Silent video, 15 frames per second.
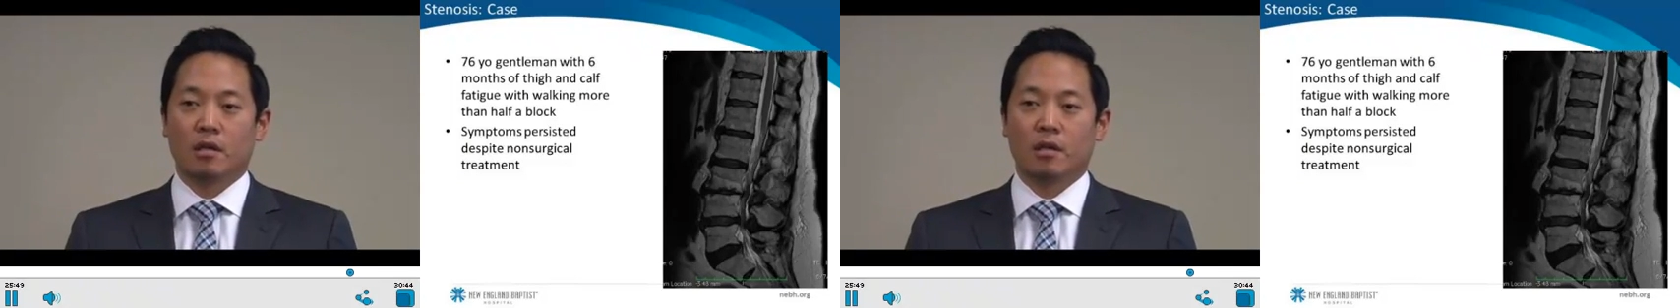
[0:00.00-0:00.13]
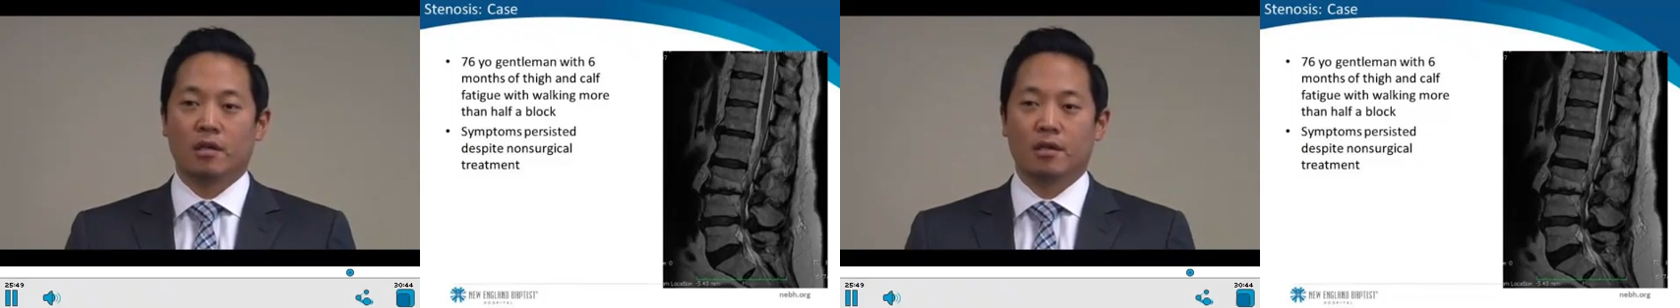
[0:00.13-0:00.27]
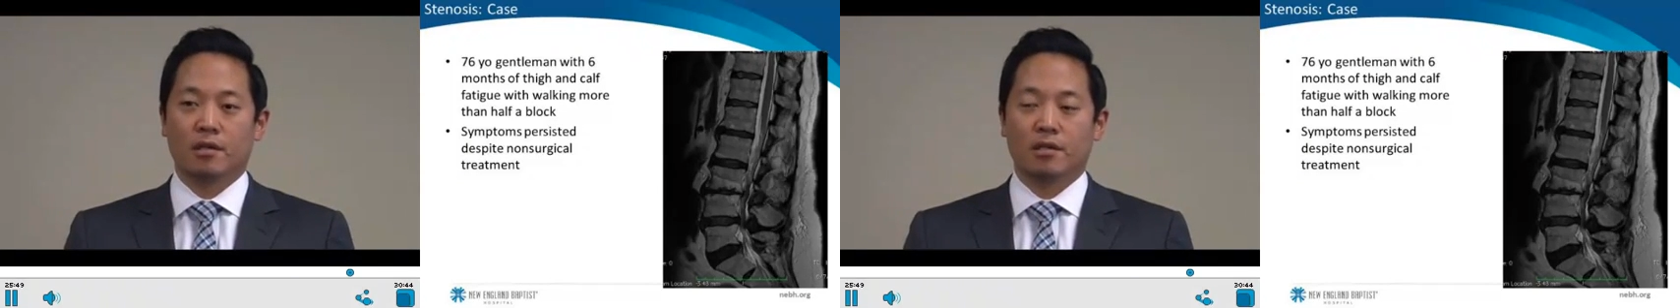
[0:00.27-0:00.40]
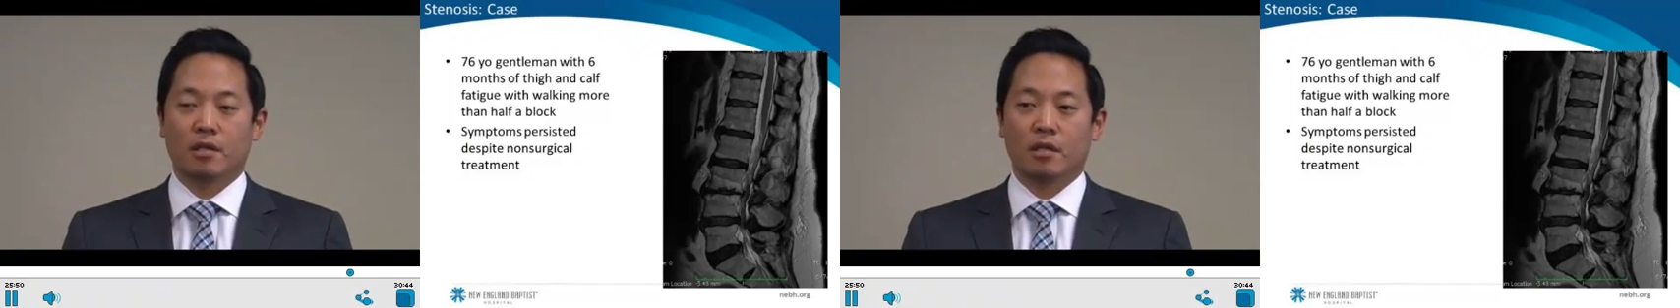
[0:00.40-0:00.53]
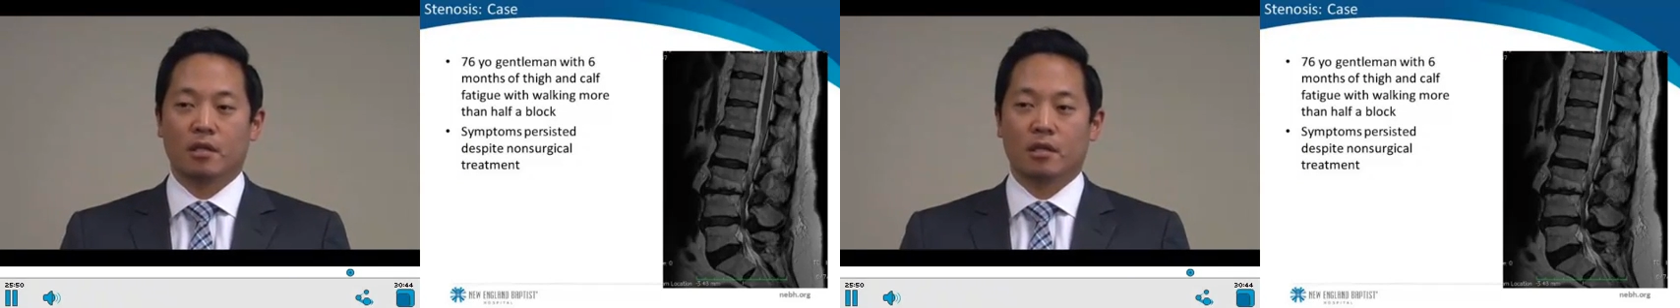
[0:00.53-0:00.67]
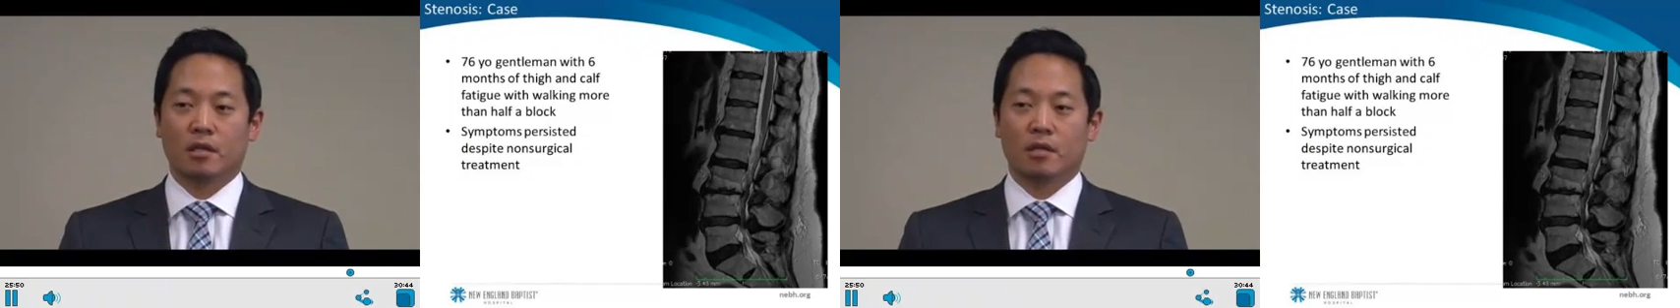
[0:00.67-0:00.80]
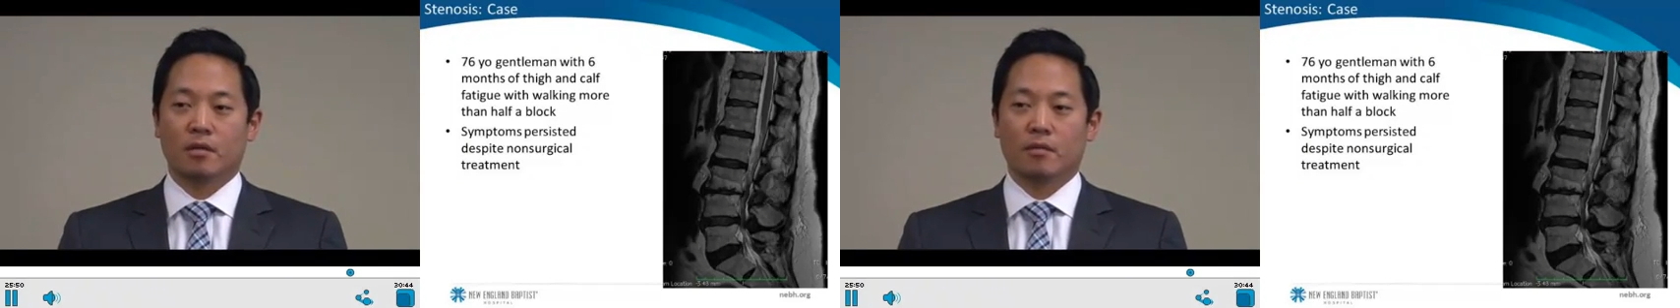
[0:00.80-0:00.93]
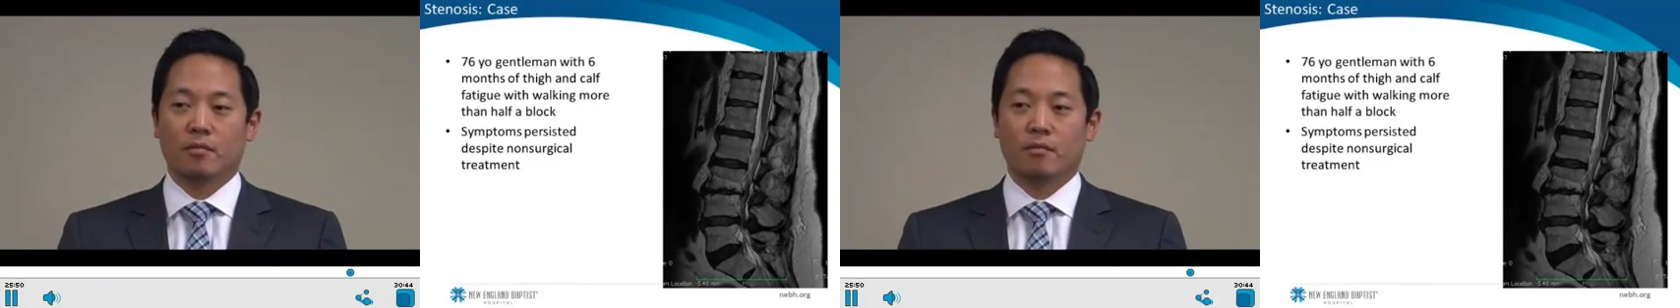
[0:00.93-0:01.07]
His
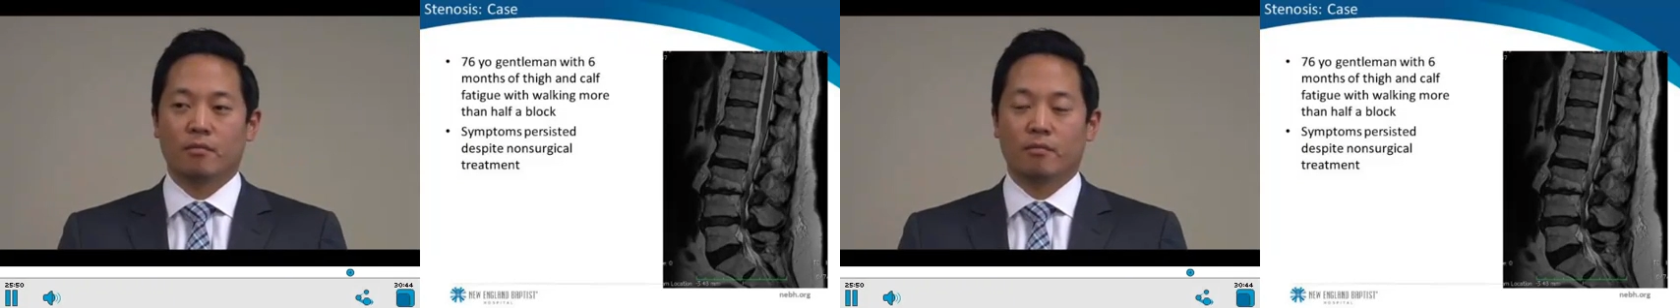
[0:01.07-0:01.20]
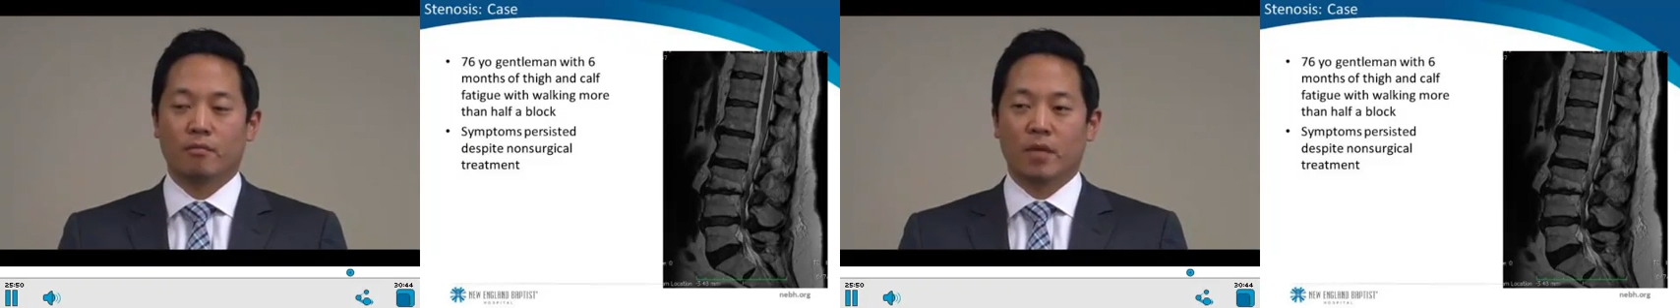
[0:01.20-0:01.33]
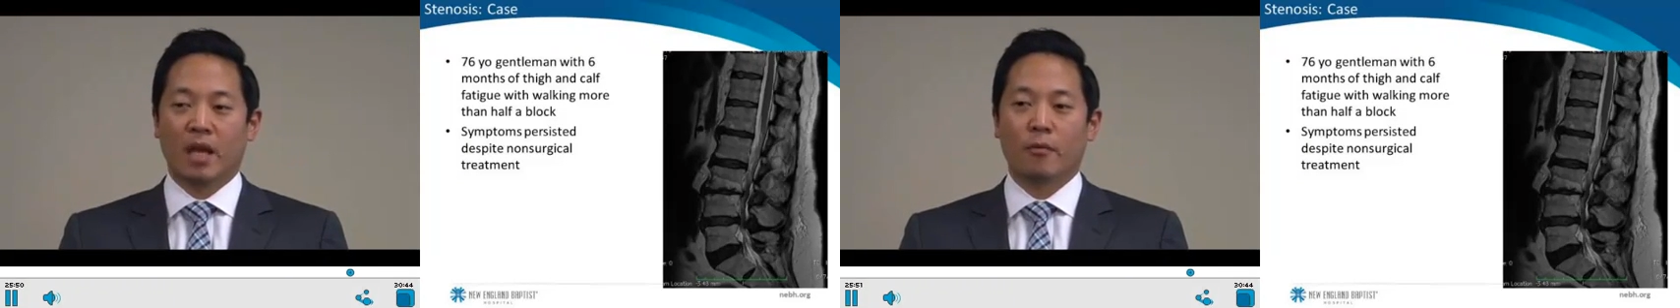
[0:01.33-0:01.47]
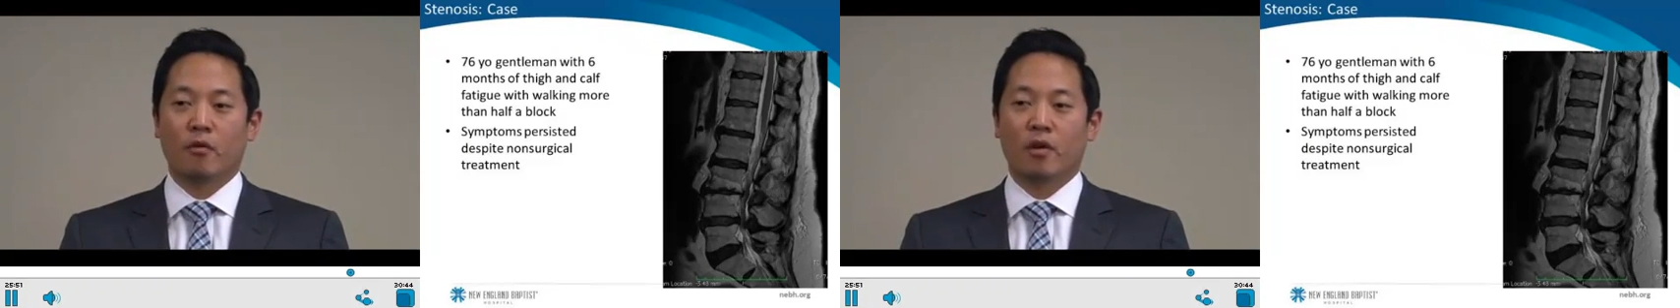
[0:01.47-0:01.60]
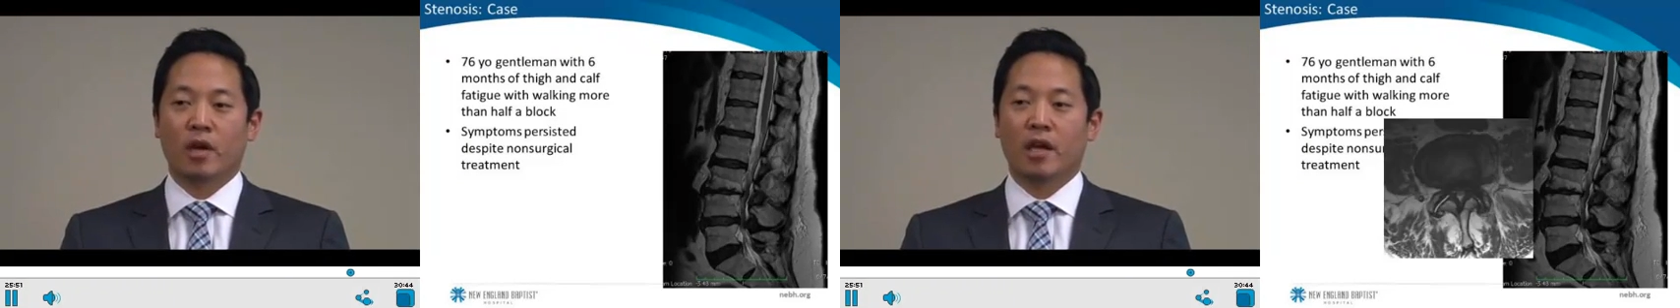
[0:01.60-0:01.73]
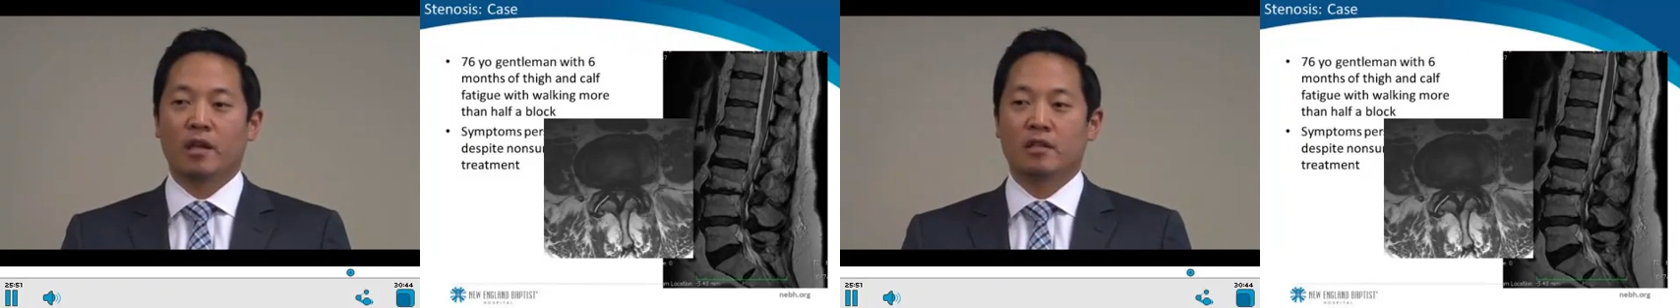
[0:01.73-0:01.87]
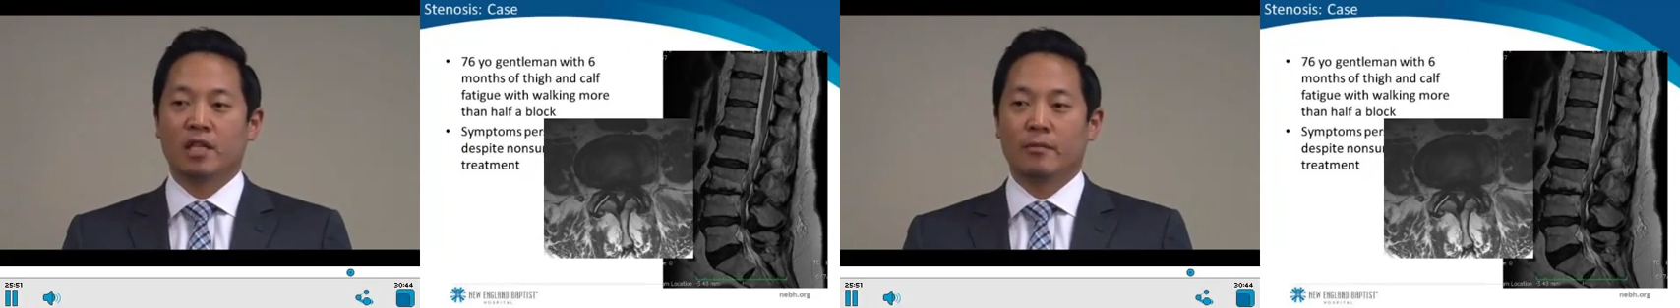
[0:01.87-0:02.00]
MRI